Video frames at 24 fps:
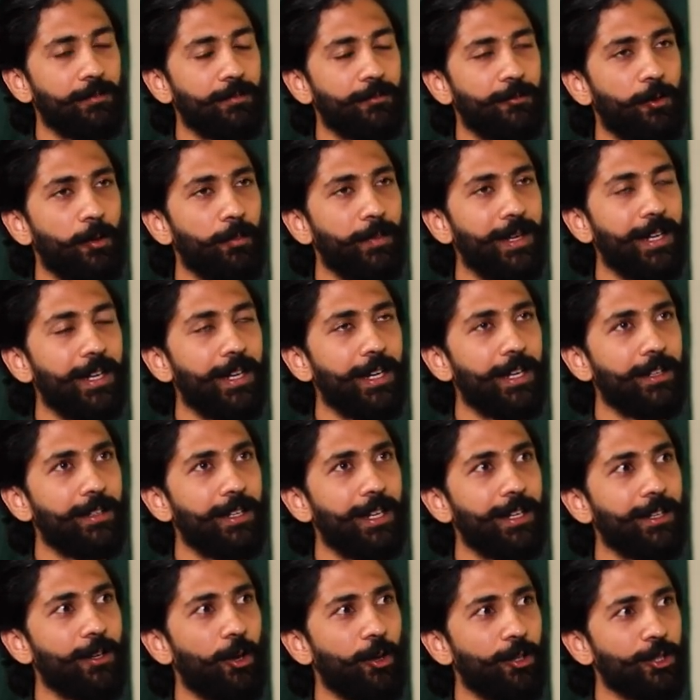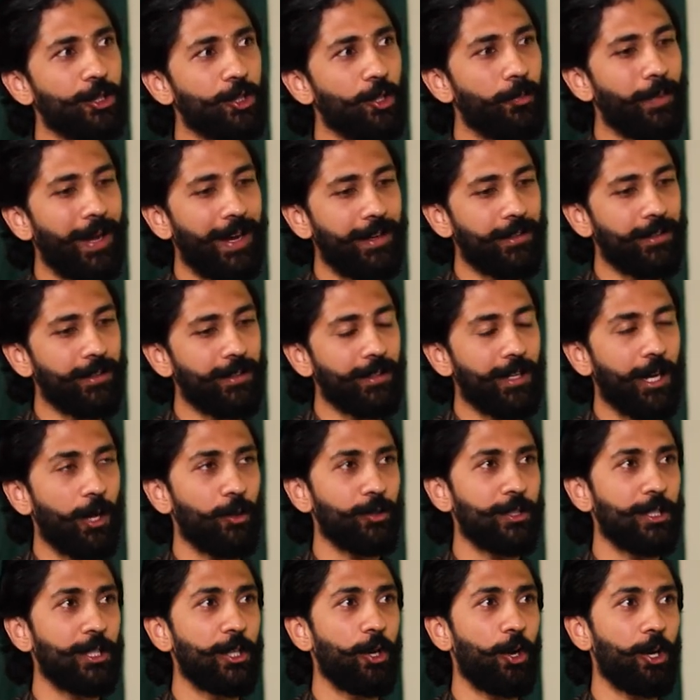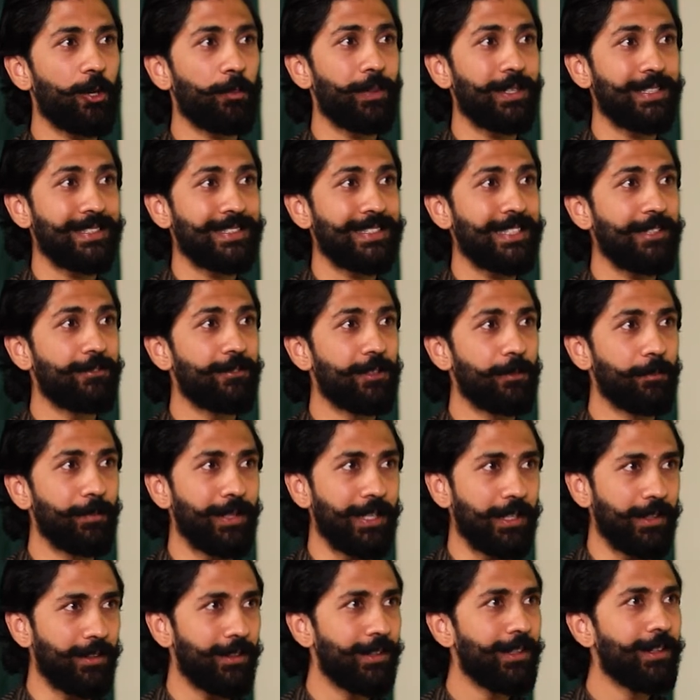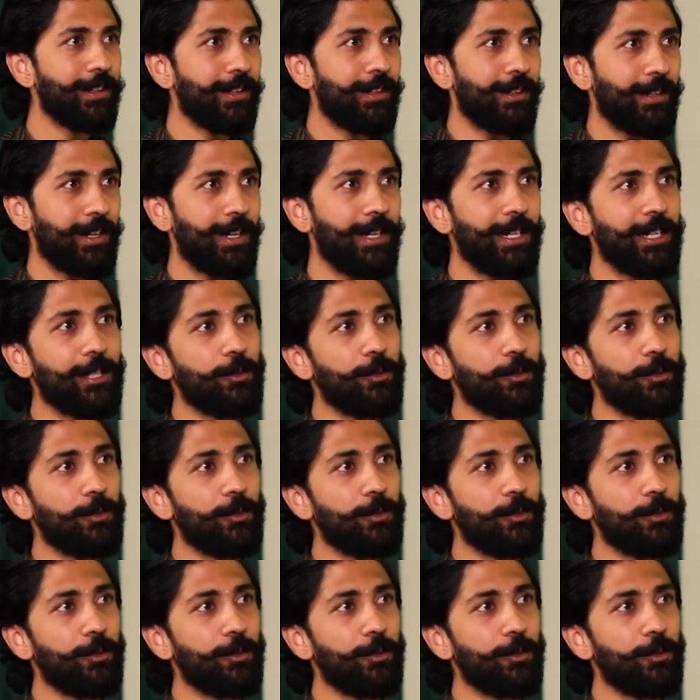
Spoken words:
for me, it also mattered how the dog perceived me, right?